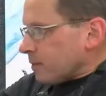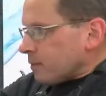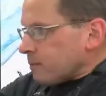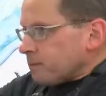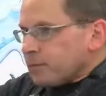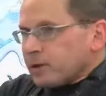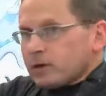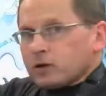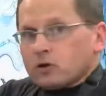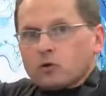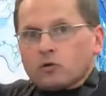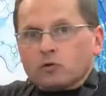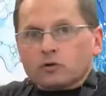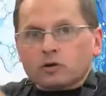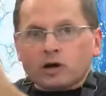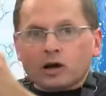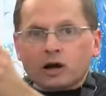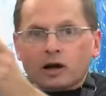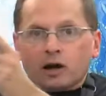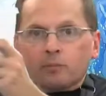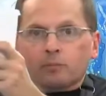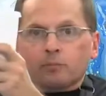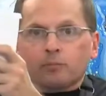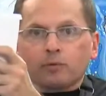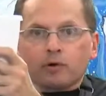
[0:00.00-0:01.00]
big old
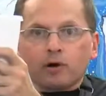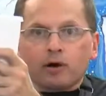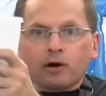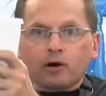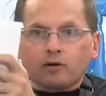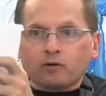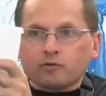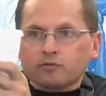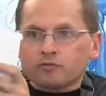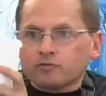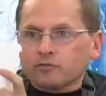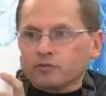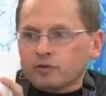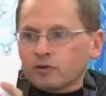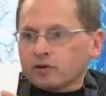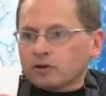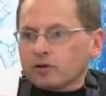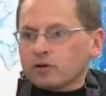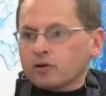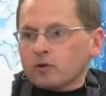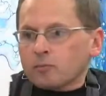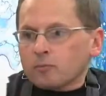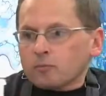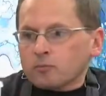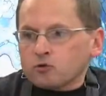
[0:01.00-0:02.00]
cup of
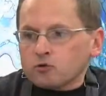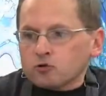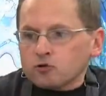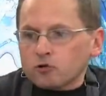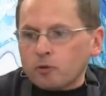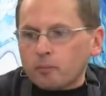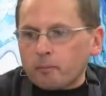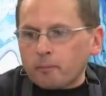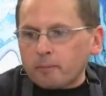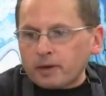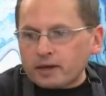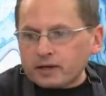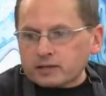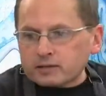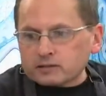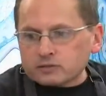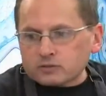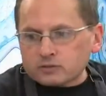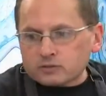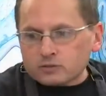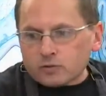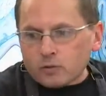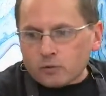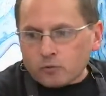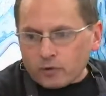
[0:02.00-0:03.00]
pearl
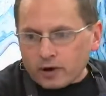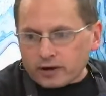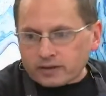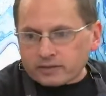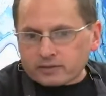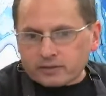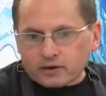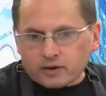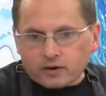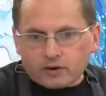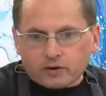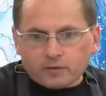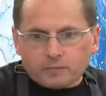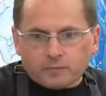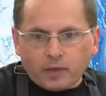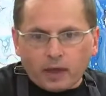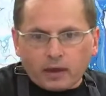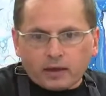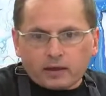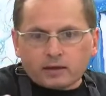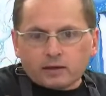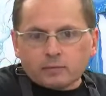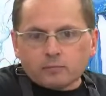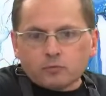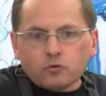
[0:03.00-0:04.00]
mix right there. I'm
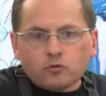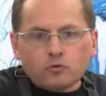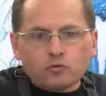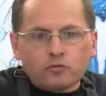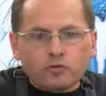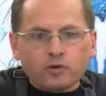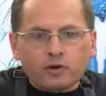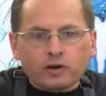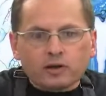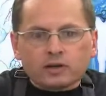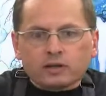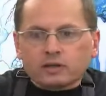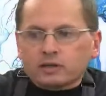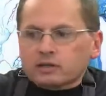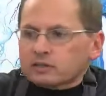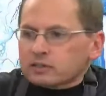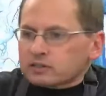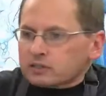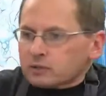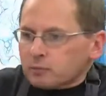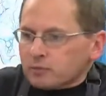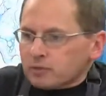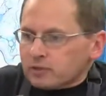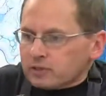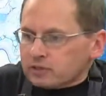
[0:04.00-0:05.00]
going to move
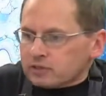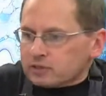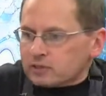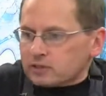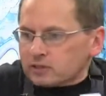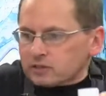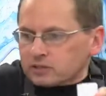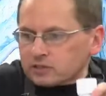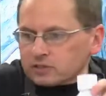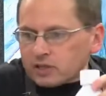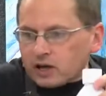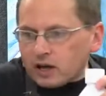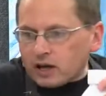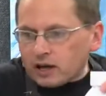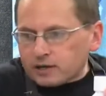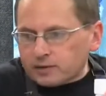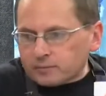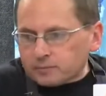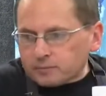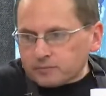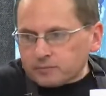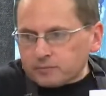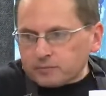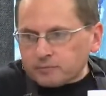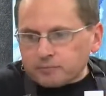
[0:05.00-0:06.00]
some of these to the side.
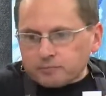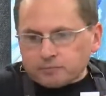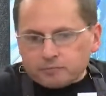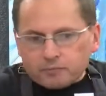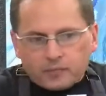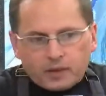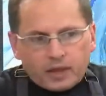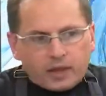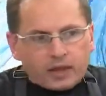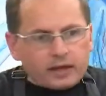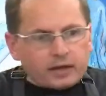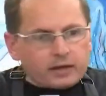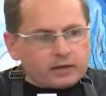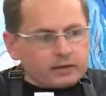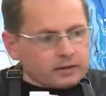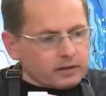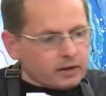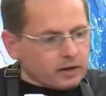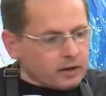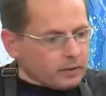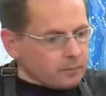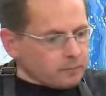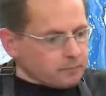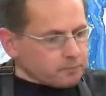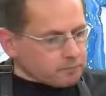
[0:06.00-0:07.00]
And
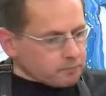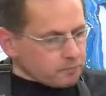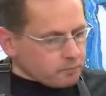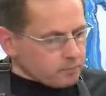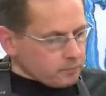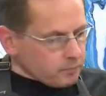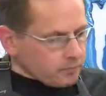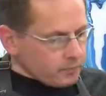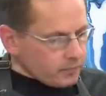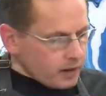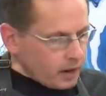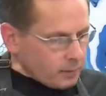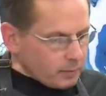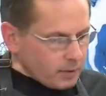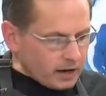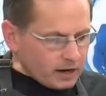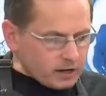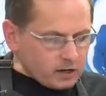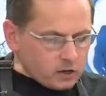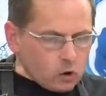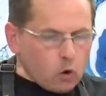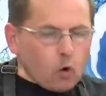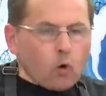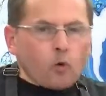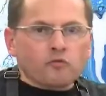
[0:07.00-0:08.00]
I'm not
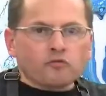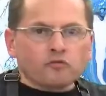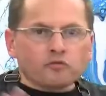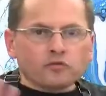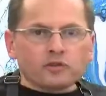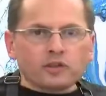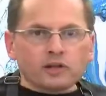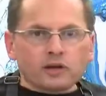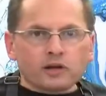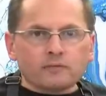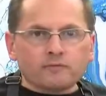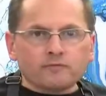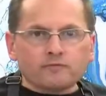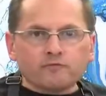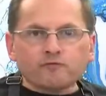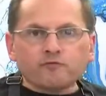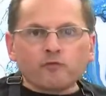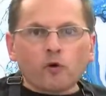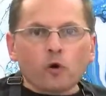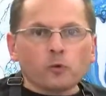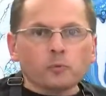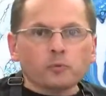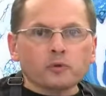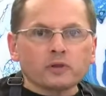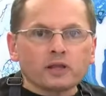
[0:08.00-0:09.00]
going to go over the
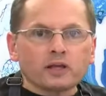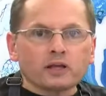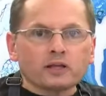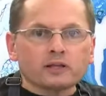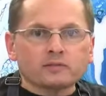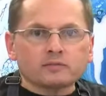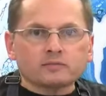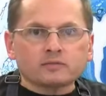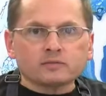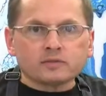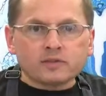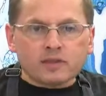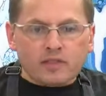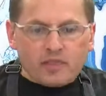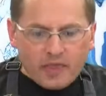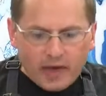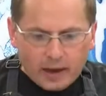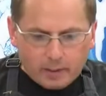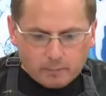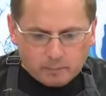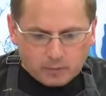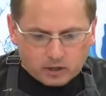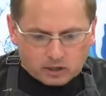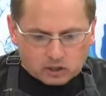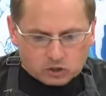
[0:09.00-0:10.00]
formula
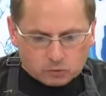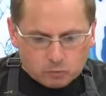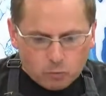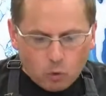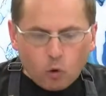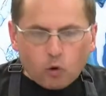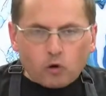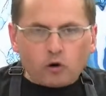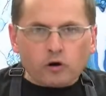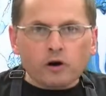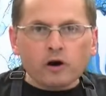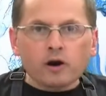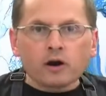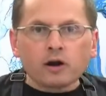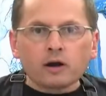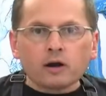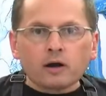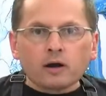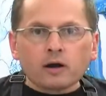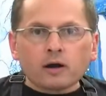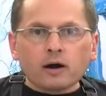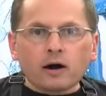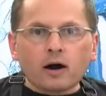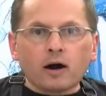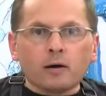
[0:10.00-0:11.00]
that much more
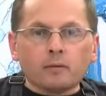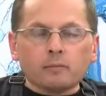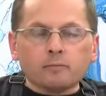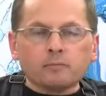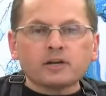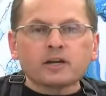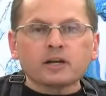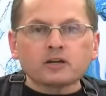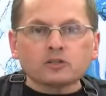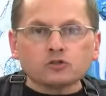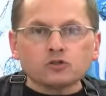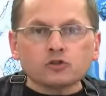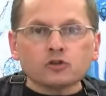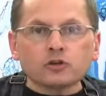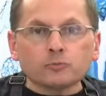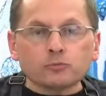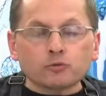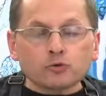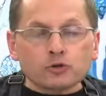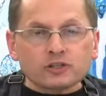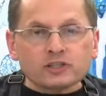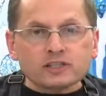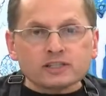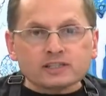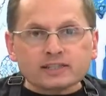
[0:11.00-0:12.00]
because you can
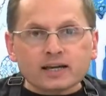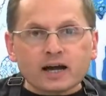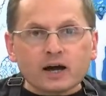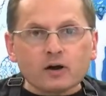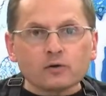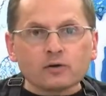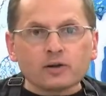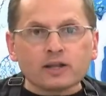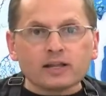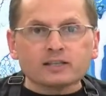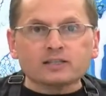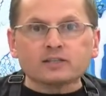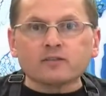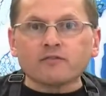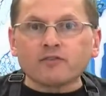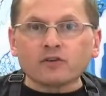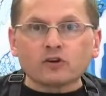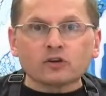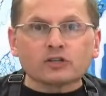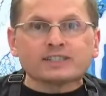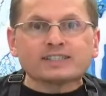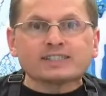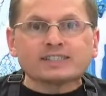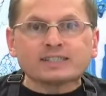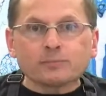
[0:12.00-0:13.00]
print this out. It's a
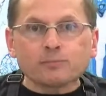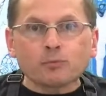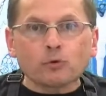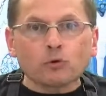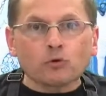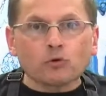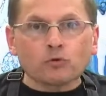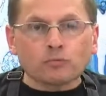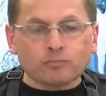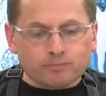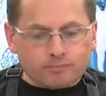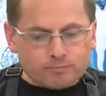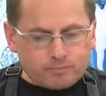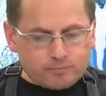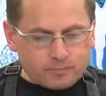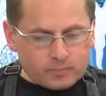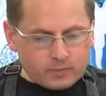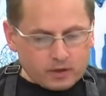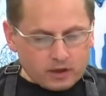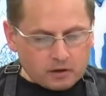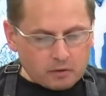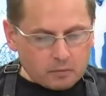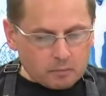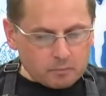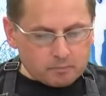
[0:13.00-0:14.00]
very simple,
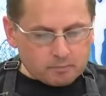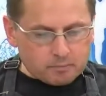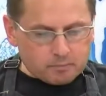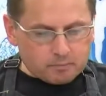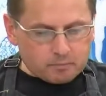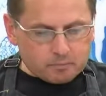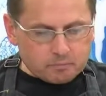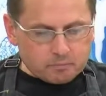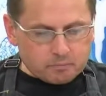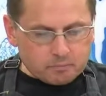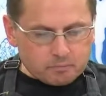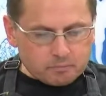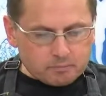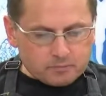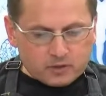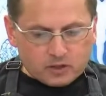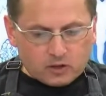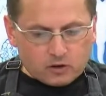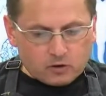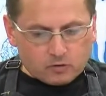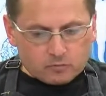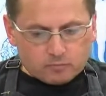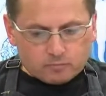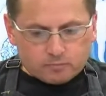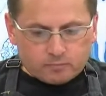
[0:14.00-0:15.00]

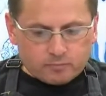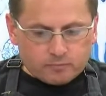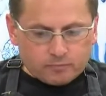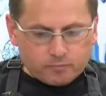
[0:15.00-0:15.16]
formula